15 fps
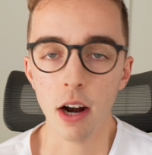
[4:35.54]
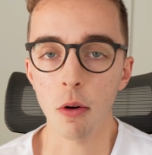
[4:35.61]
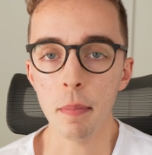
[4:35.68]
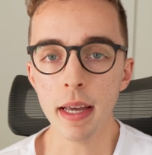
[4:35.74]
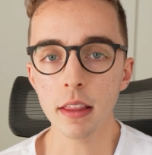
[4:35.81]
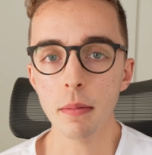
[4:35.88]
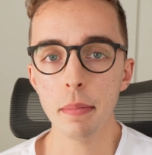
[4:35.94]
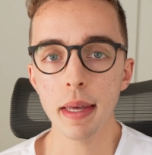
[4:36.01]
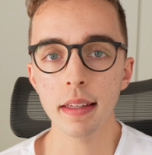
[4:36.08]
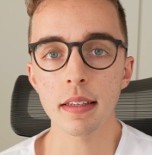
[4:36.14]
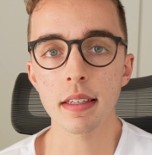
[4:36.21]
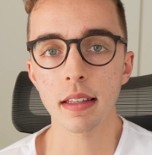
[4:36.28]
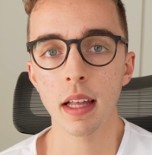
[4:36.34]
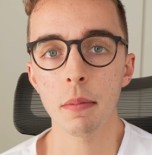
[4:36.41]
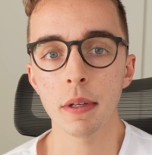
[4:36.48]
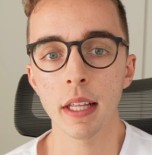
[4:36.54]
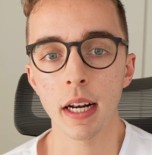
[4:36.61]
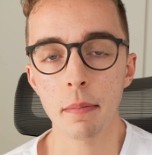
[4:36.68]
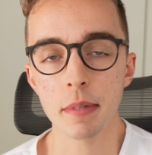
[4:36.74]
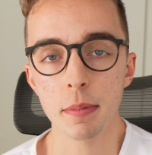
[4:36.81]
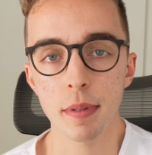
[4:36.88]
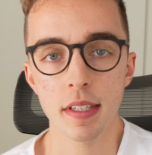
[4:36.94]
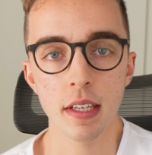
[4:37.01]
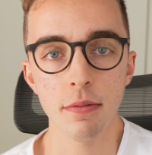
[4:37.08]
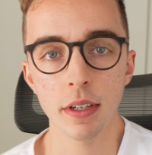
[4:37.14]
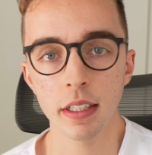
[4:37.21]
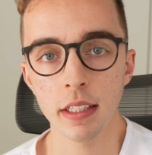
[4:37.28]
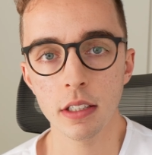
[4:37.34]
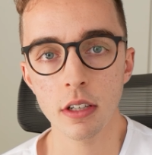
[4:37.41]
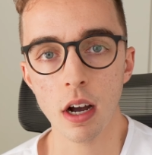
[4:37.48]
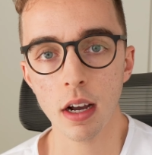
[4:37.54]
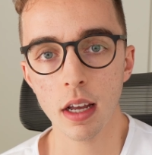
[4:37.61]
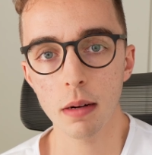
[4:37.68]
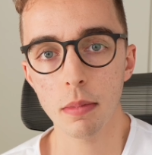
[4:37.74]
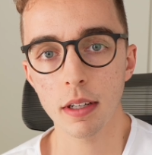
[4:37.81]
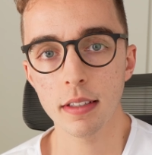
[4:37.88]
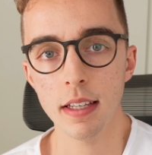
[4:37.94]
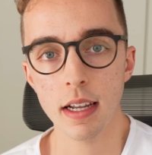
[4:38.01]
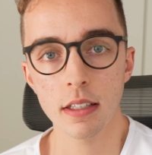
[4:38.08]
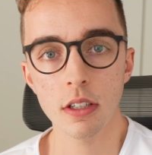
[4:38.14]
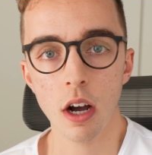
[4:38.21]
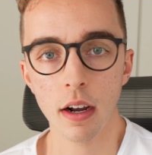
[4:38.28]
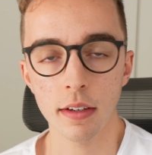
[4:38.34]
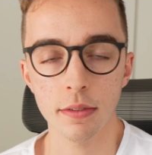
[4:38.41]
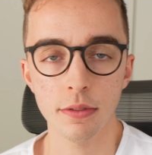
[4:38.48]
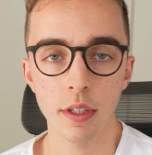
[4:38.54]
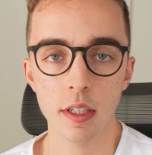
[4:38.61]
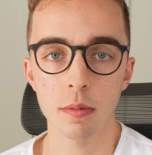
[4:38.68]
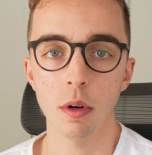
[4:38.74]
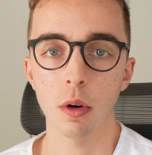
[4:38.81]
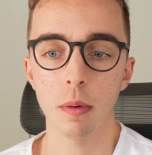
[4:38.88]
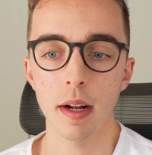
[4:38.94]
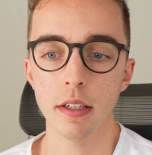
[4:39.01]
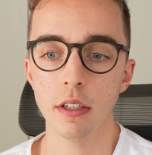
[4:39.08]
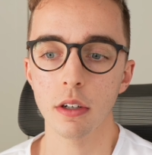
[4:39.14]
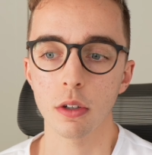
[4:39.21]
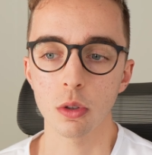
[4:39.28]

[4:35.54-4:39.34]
And I'll make the big disclaimer that I'm specifically talking about TikTok and Facebook right here.